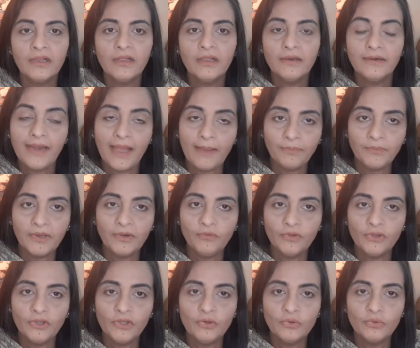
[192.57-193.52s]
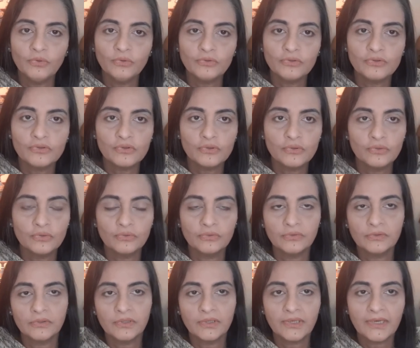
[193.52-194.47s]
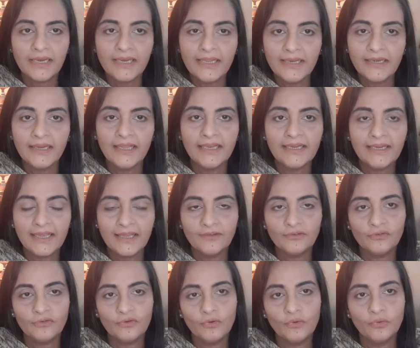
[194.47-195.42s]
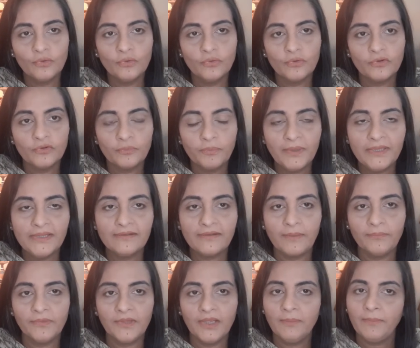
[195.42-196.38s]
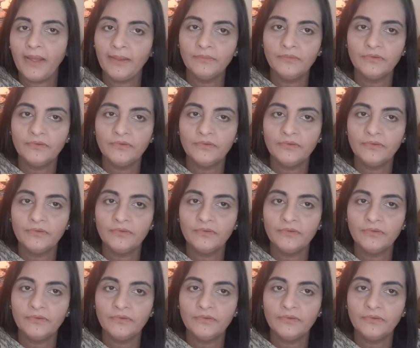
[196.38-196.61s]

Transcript: napkin with you to clean in case you spill something by